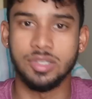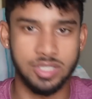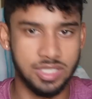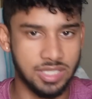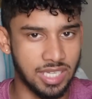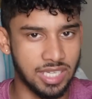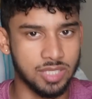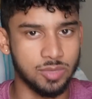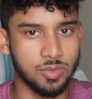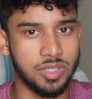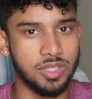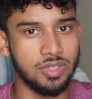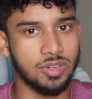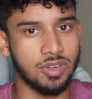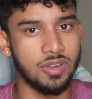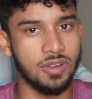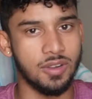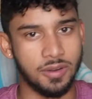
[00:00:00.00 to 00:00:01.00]
You see, that's where
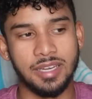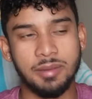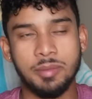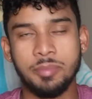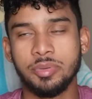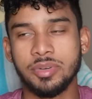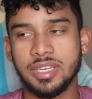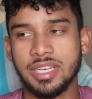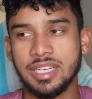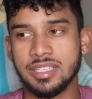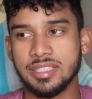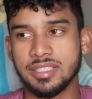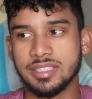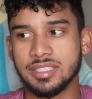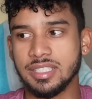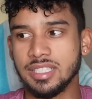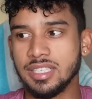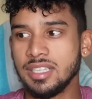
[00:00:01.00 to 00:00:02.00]
you're wrong. Let me put it like
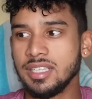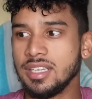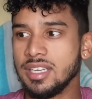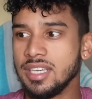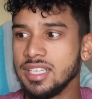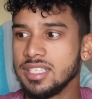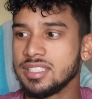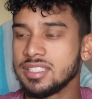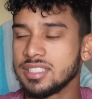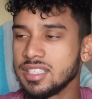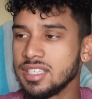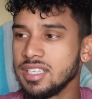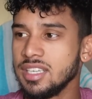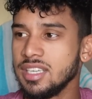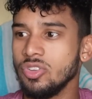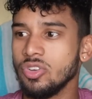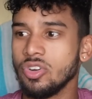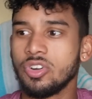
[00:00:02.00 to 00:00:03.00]
this, ne? Let's say
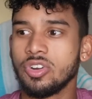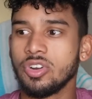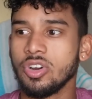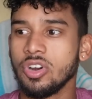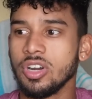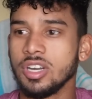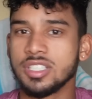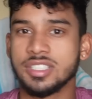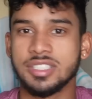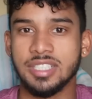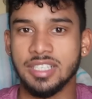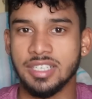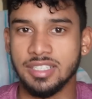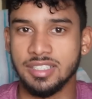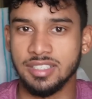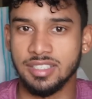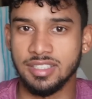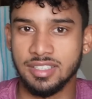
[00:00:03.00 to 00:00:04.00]
your car is
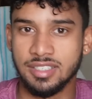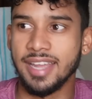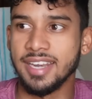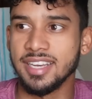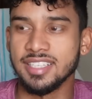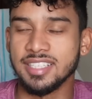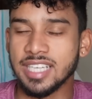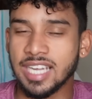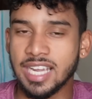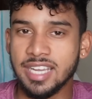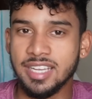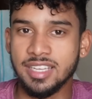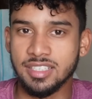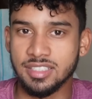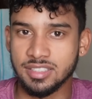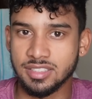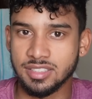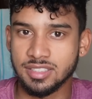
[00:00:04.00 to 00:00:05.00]
dirty and it
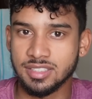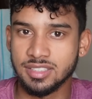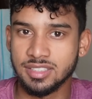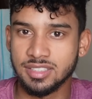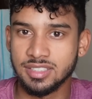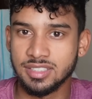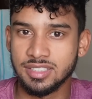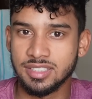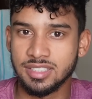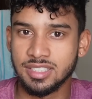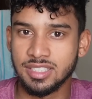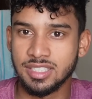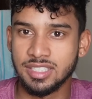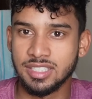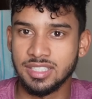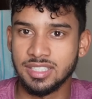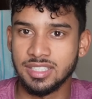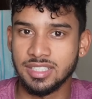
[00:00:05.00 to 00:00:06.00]
rains.
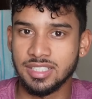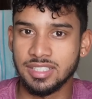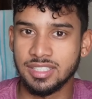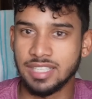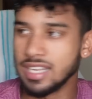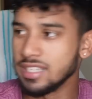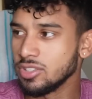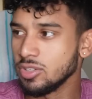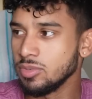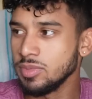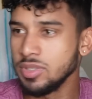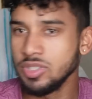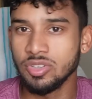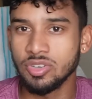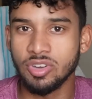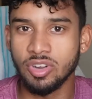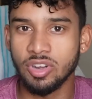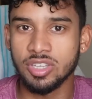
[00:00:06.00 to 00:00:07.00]
That don't mean
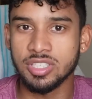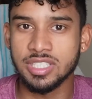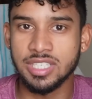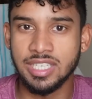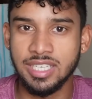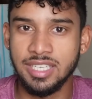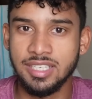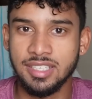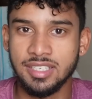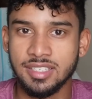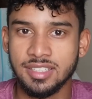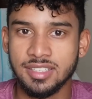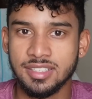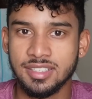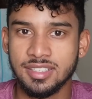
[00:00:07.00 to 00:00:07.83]
your car is clean.